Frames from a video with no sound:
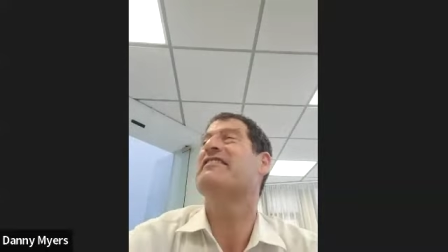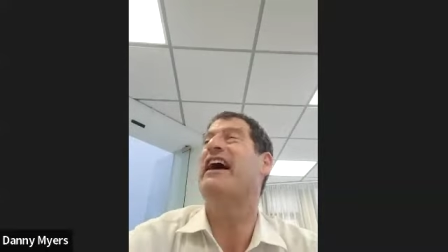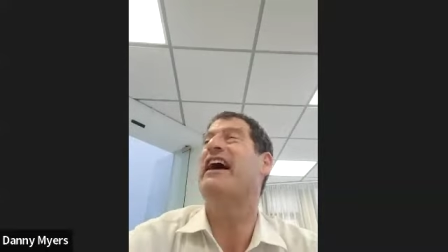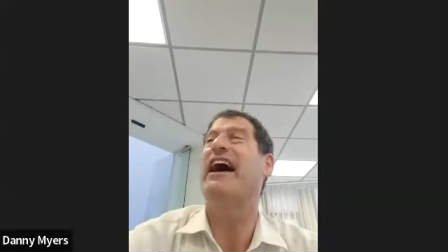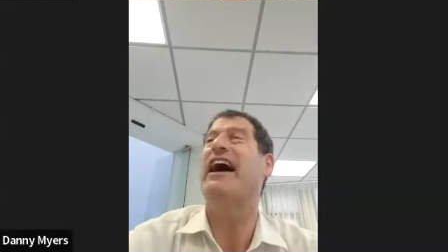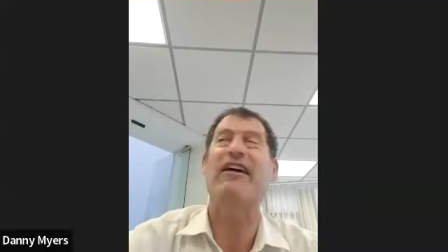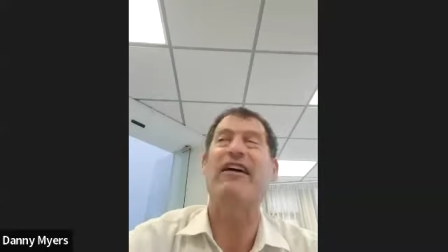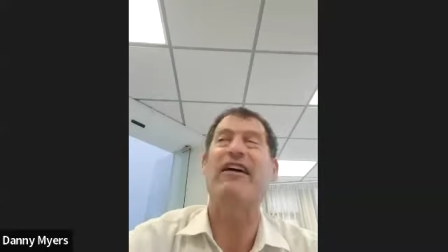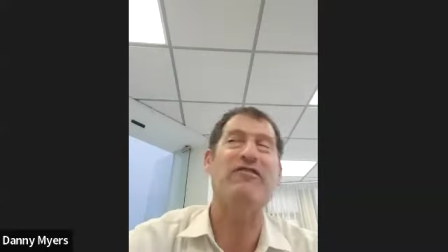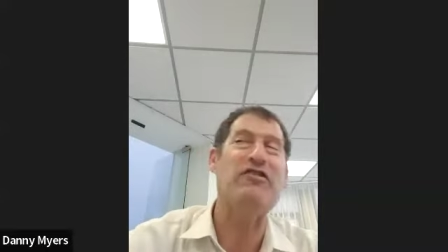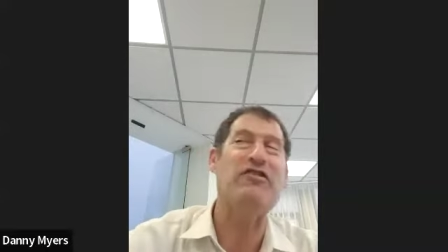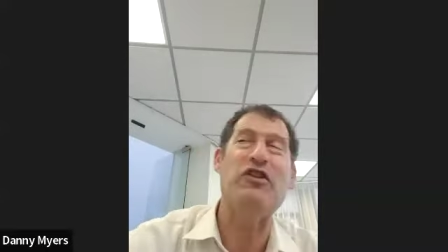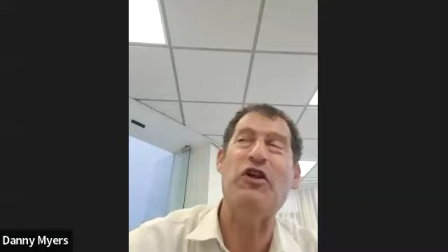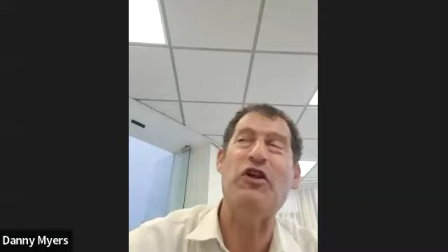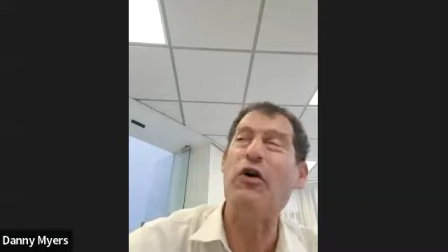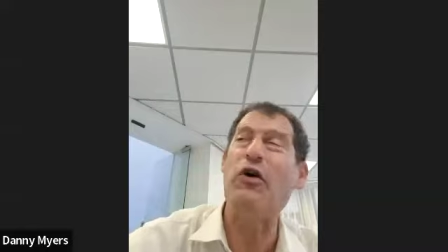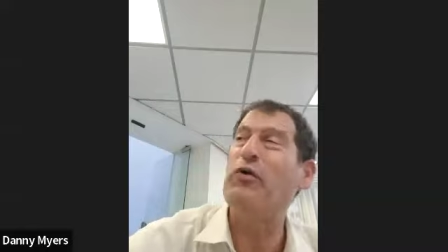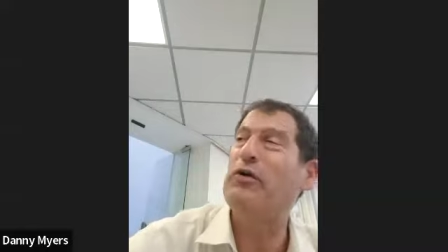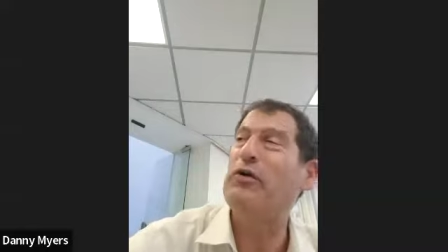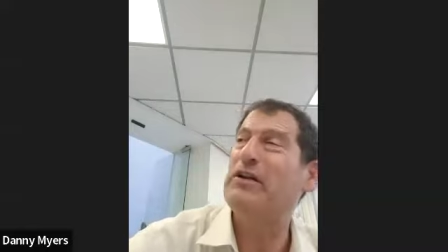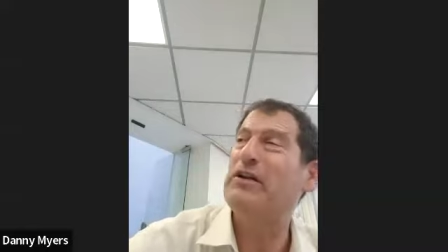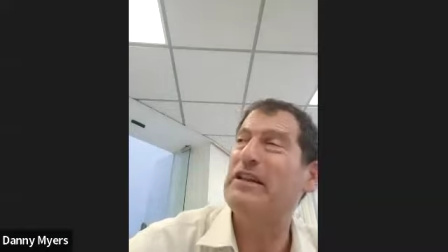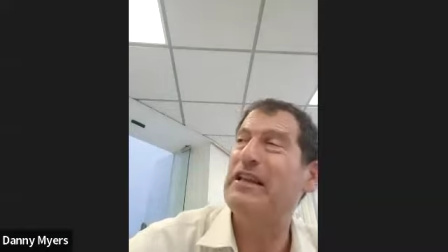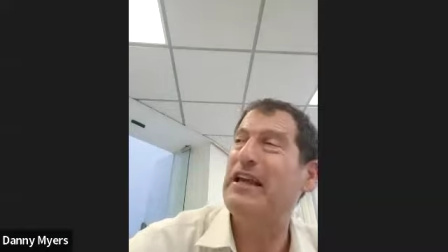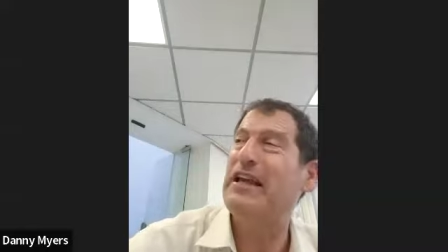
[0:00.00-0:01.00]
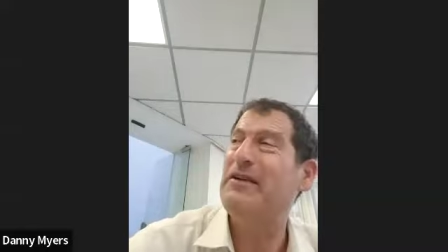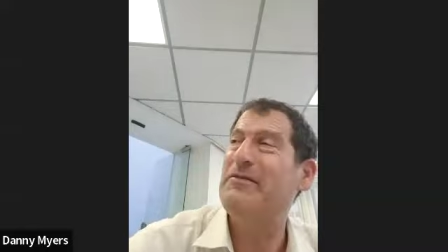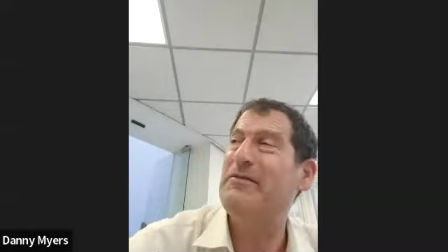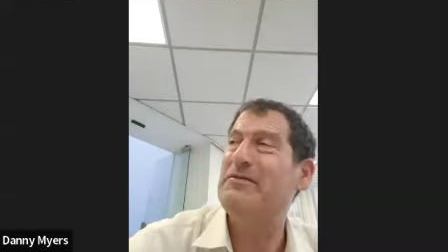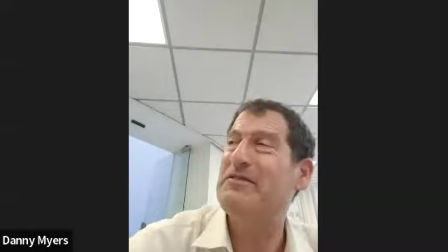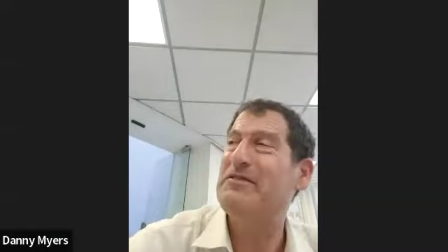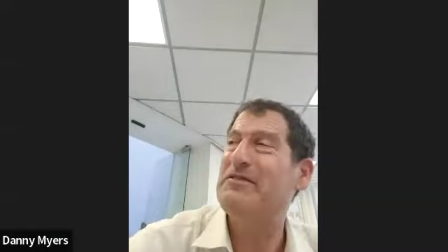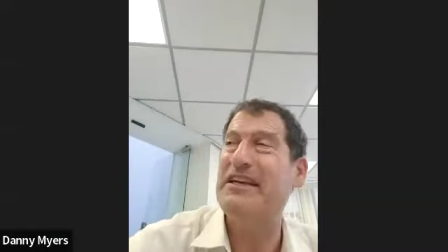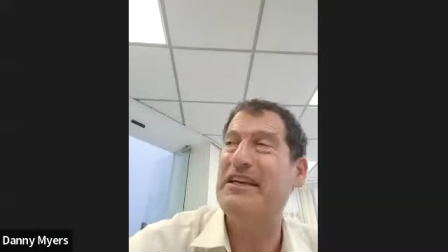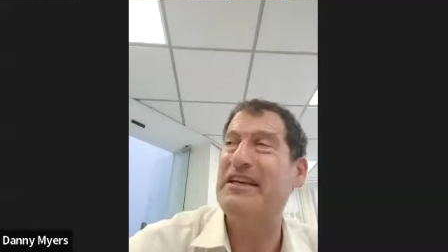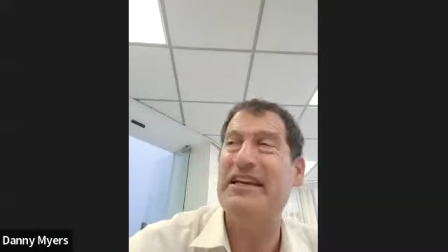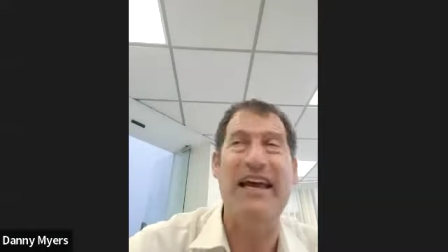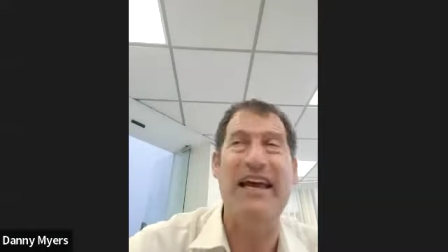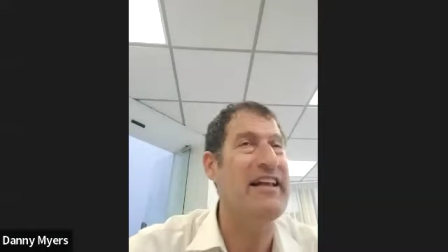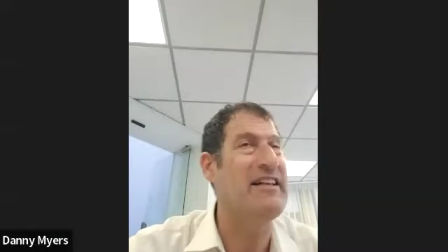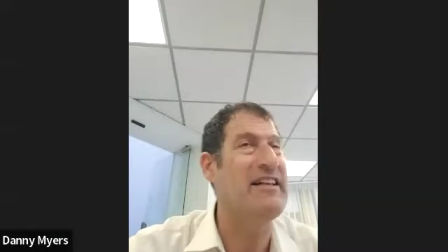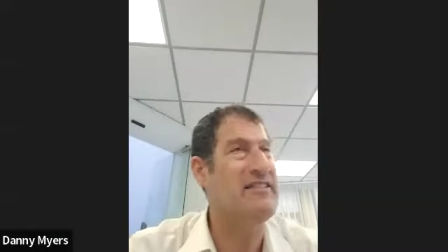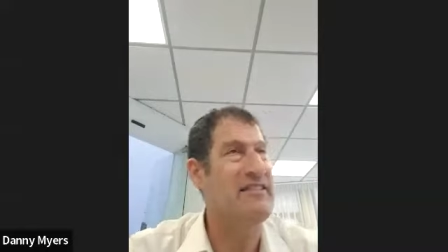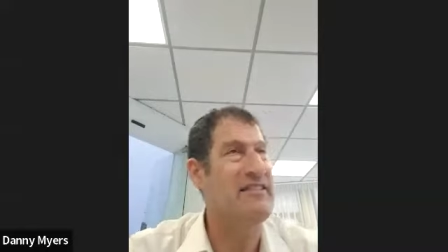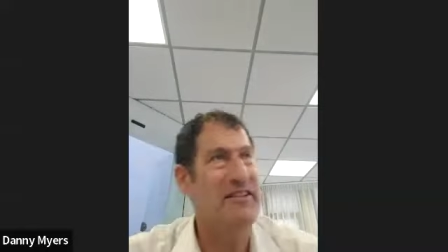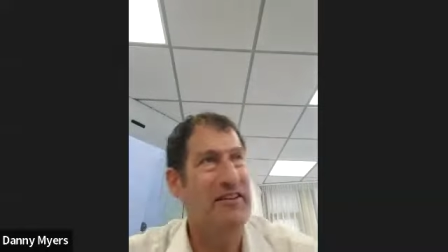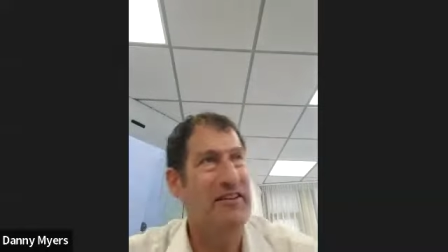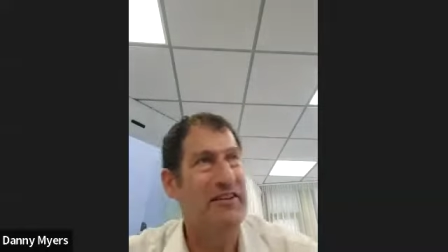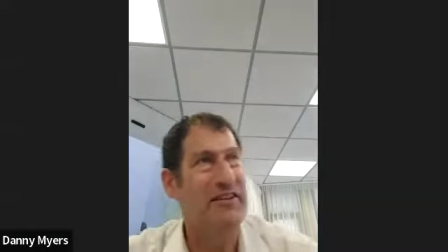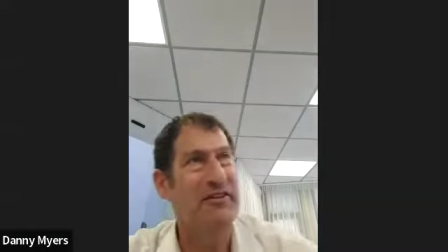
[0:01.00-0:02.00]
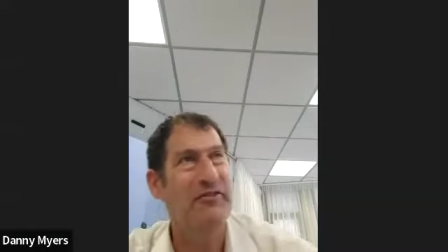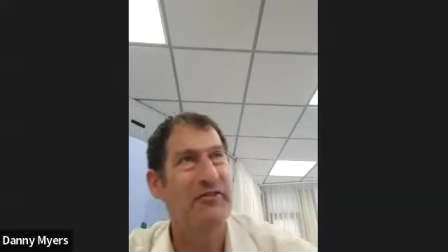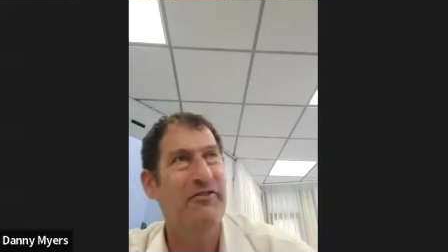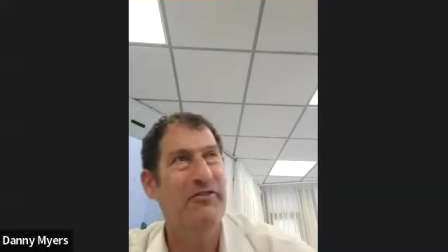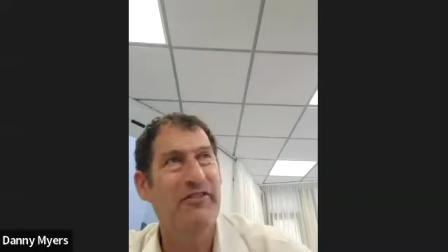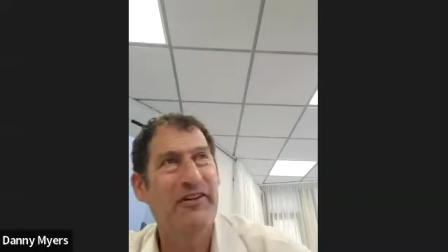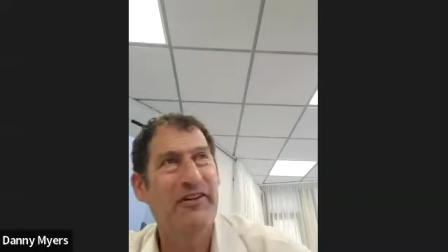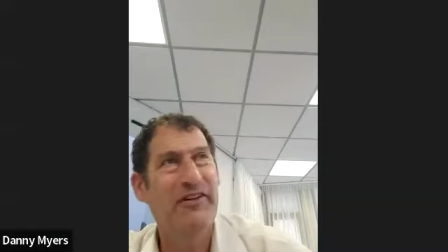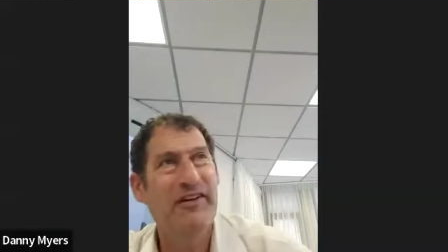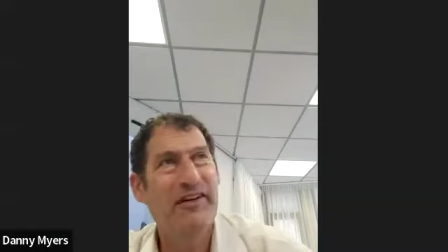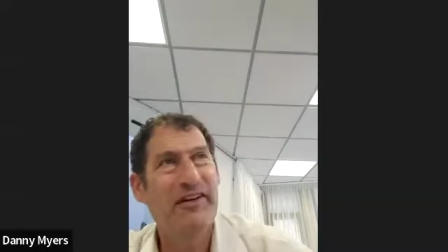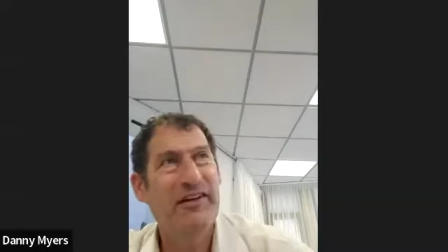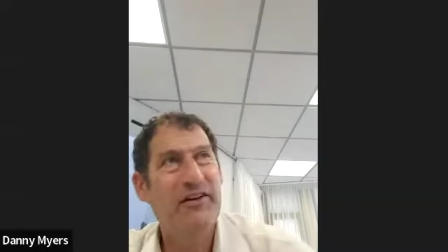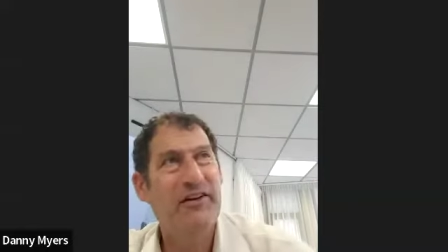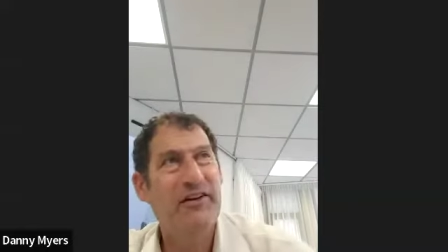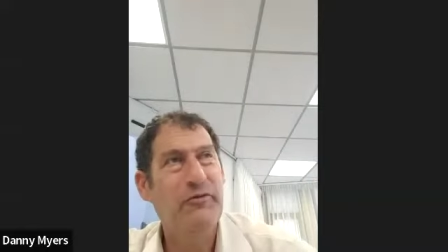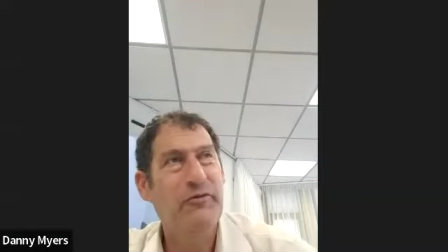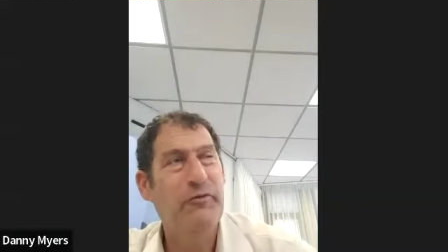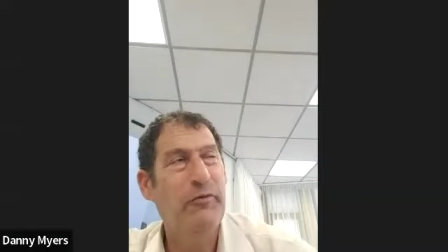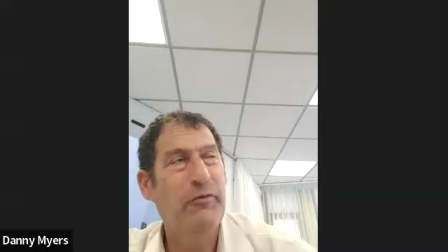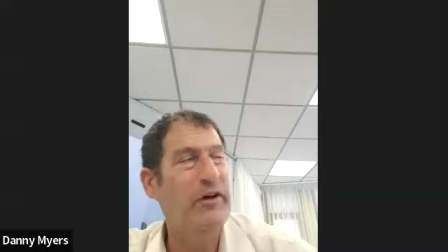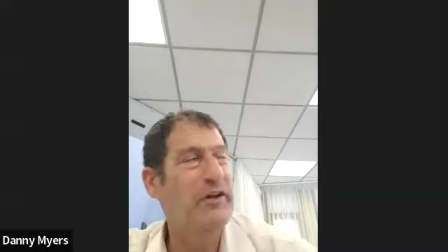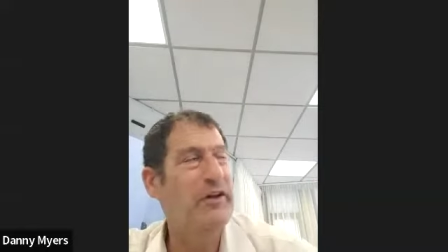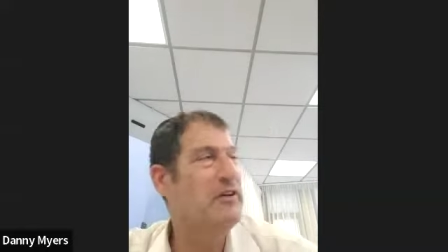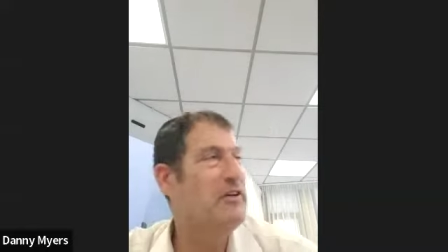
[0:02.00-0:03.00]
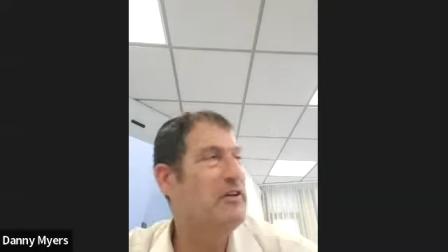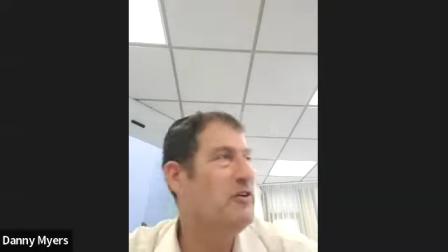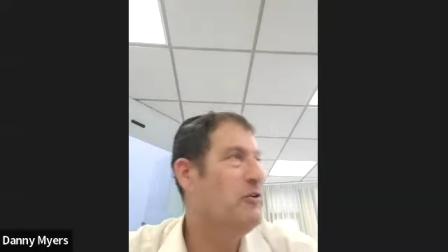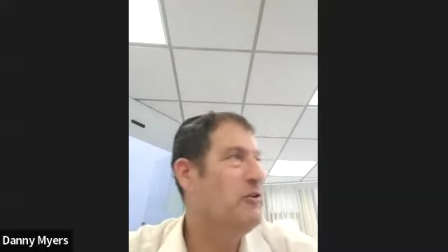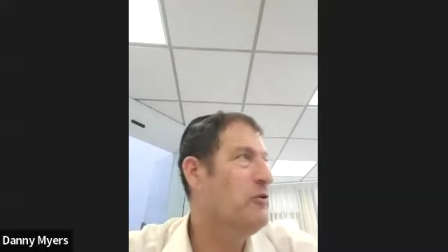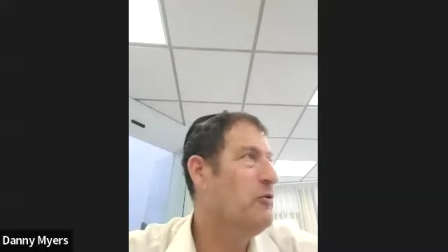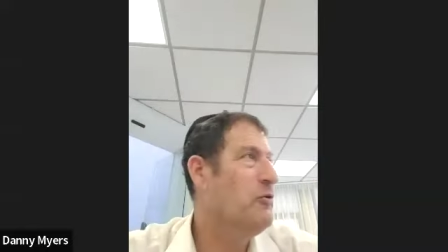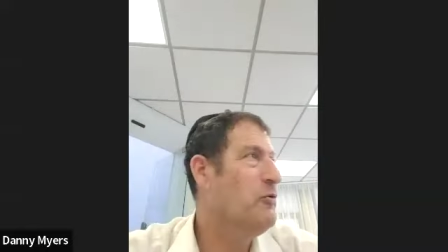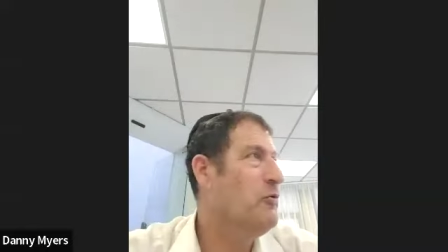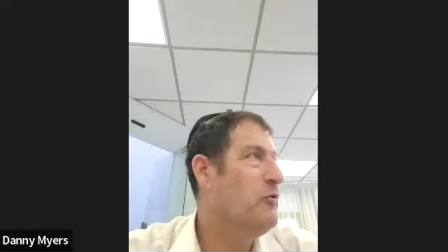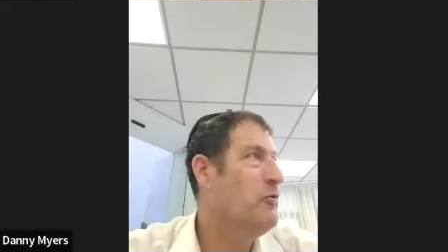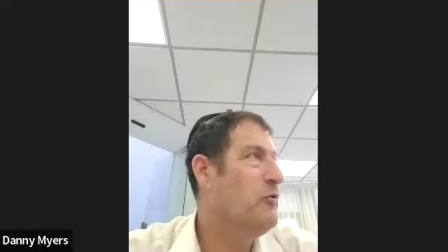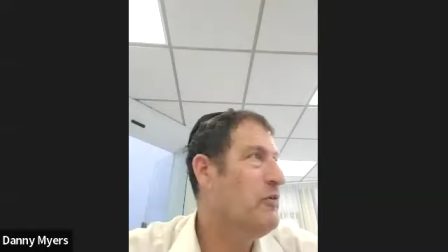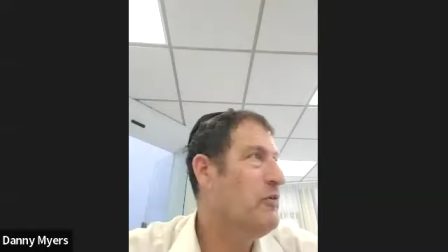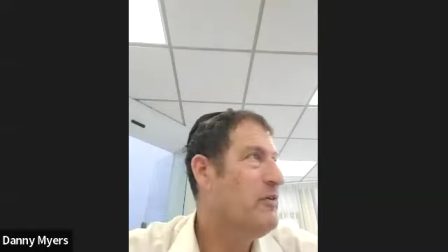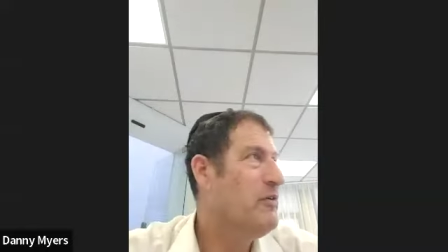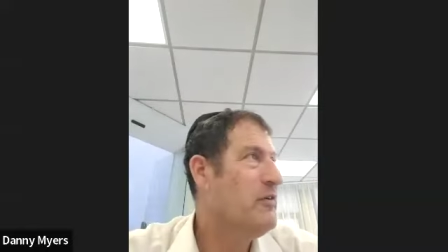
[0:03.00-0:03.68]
I have no claims against you when